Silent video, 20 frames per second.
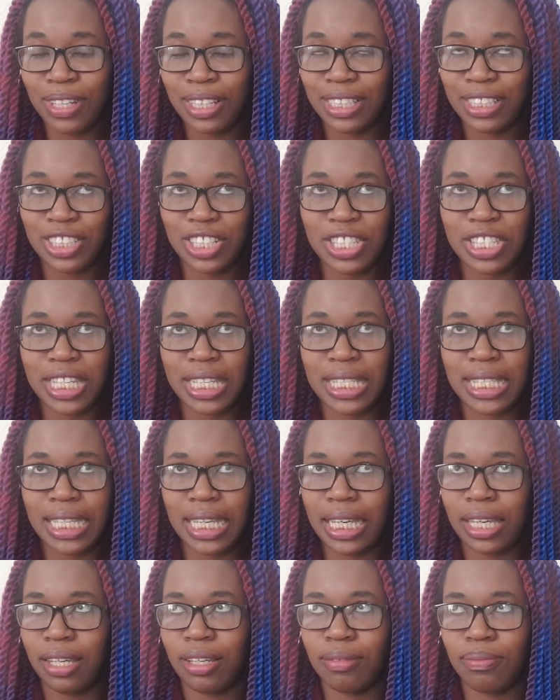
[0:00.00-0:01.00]

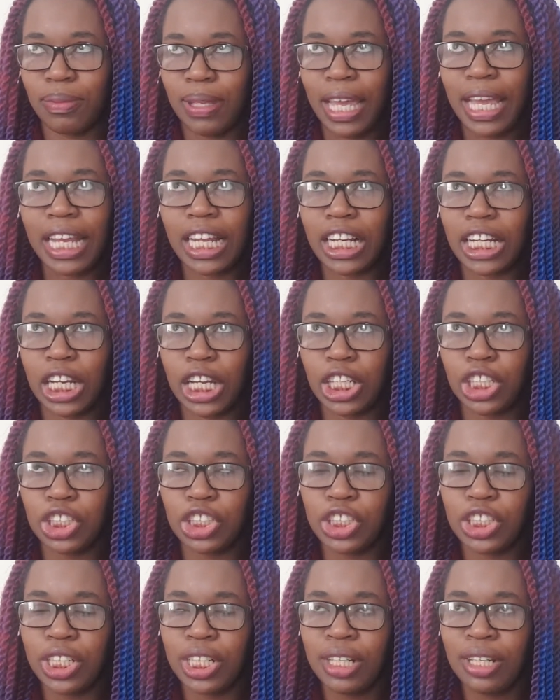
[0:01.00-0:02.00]
GCSE
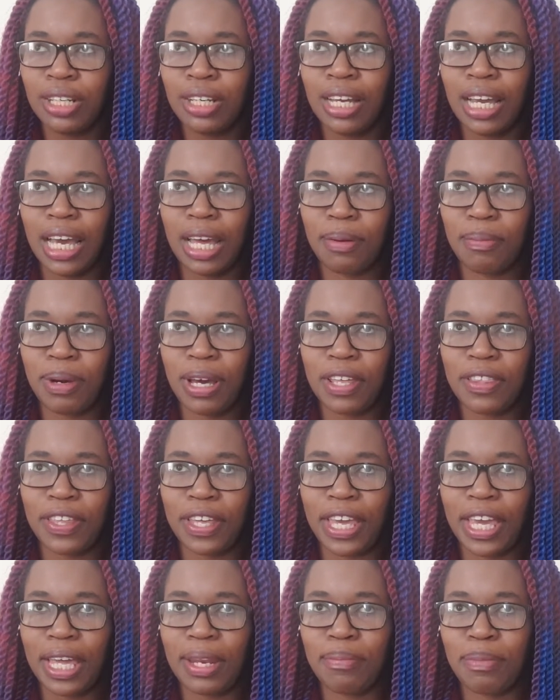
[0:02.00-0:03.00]
English and math
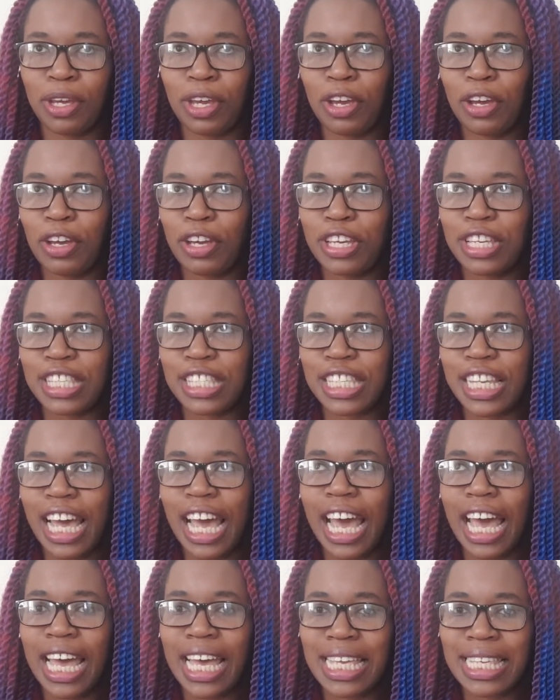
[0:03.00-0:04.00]
again, because
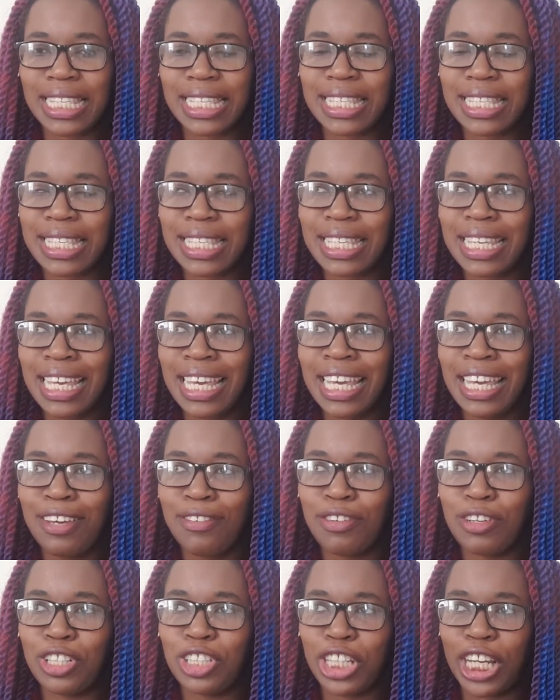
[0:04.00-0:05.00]
as
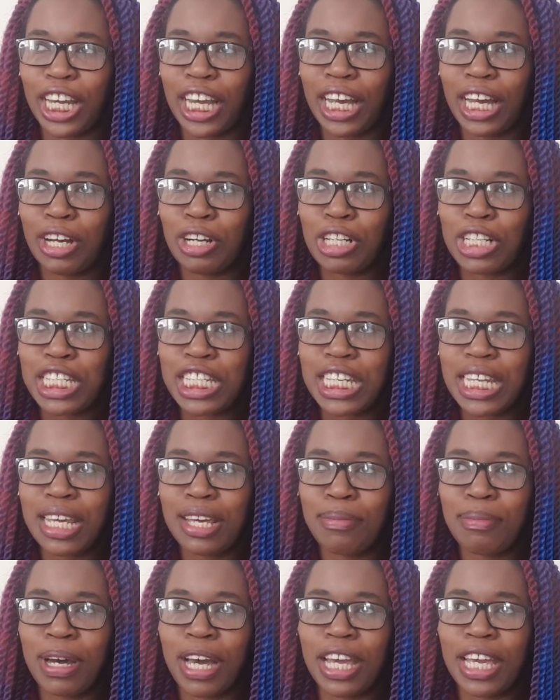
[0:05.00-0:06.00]
if you check out
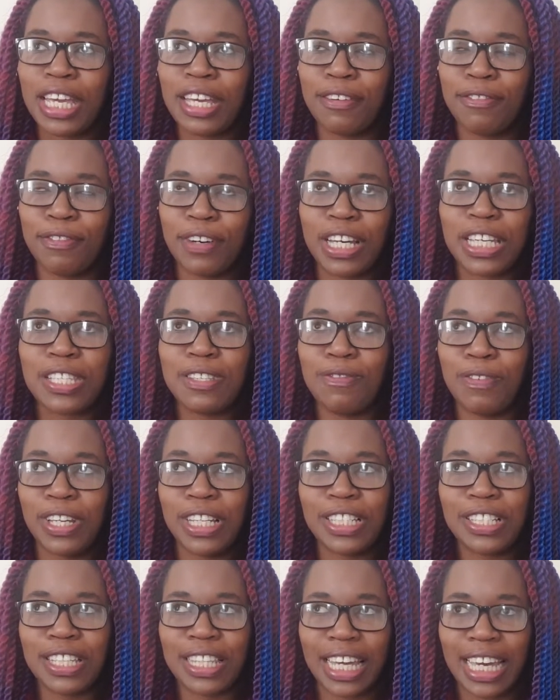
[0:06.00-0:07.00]
my first
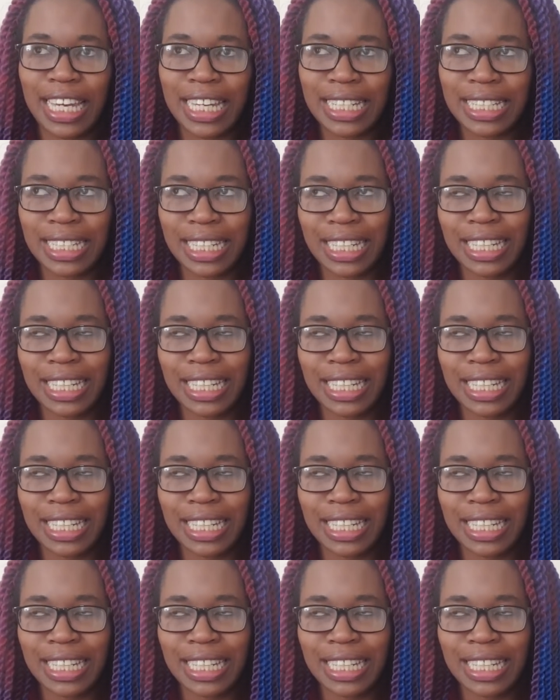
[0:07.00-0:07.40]
video that I